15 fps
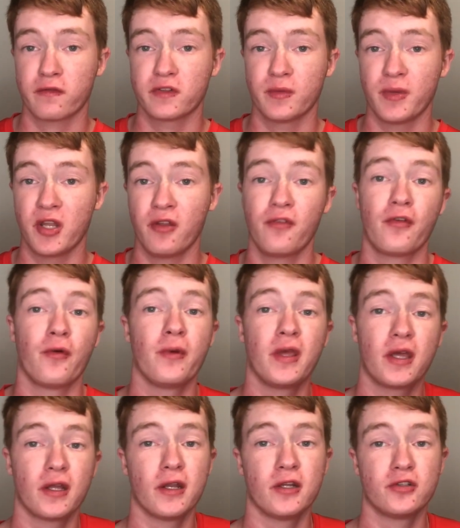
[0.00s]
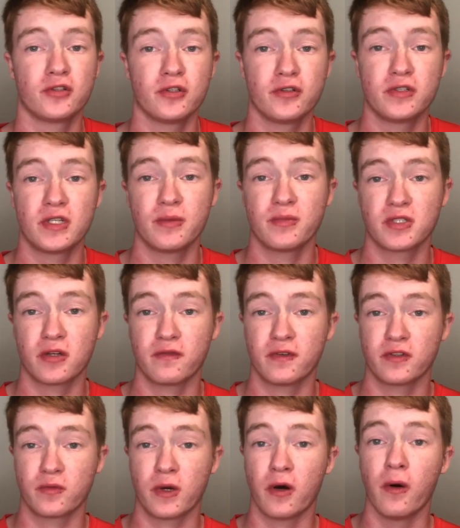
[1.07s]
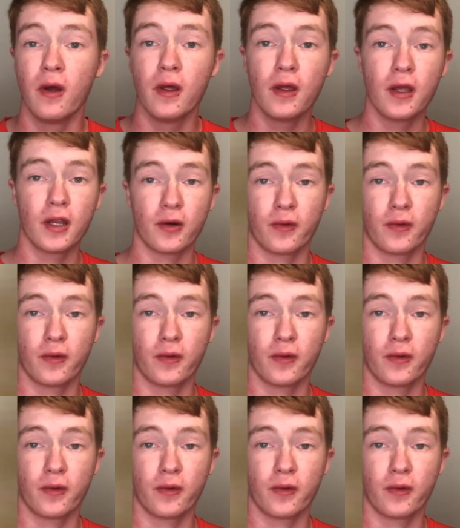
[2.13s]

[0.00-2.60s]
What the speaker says: to Ben so he can introduce himself as well. Here